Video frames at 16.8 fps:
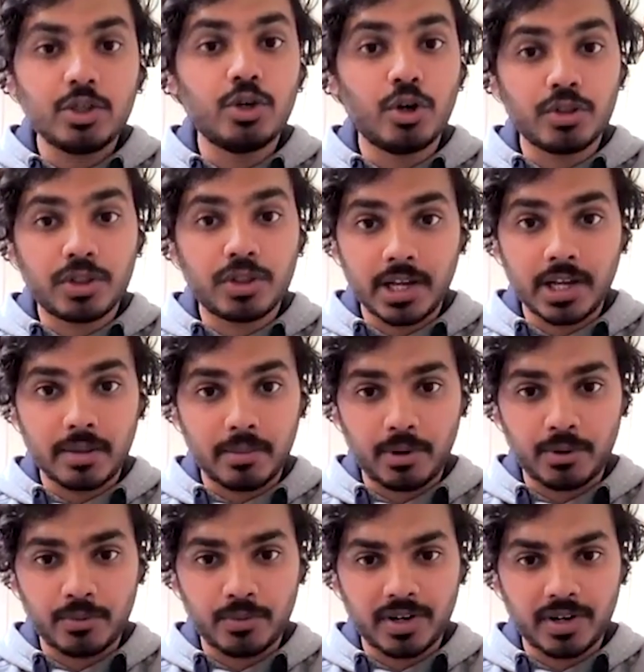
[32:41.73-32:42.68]
you don't think
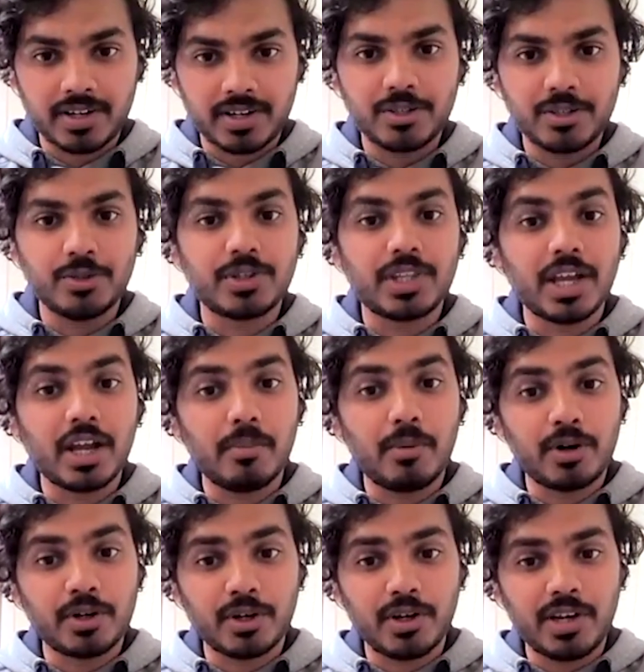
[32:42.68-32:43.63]
about work, you think
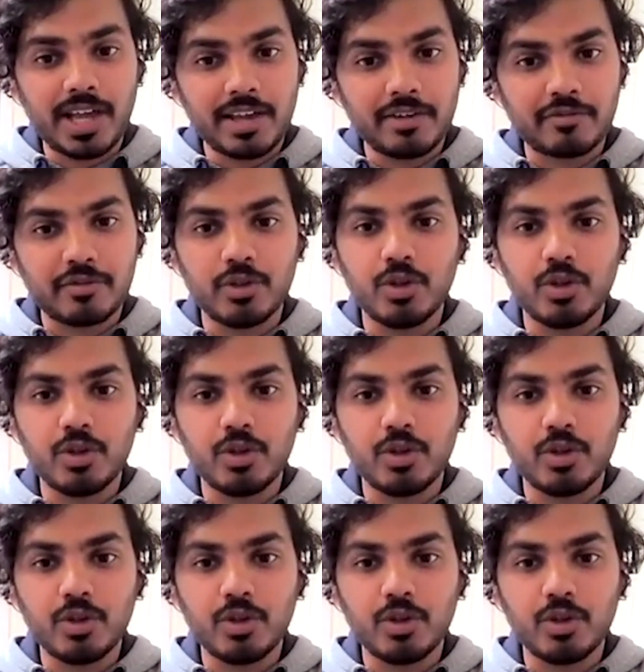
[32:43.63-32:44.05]
about your life.